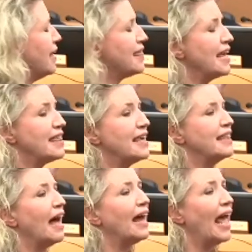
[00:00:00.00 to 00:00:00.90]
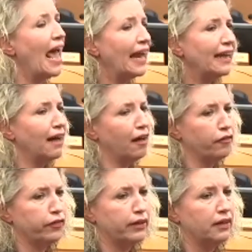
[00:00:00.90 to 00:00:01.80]
He says he's not
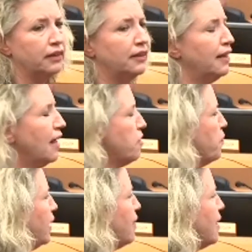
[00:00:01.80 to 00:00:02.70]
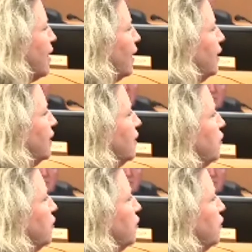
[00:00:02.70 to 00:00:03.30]
handcuffed. That's what he said.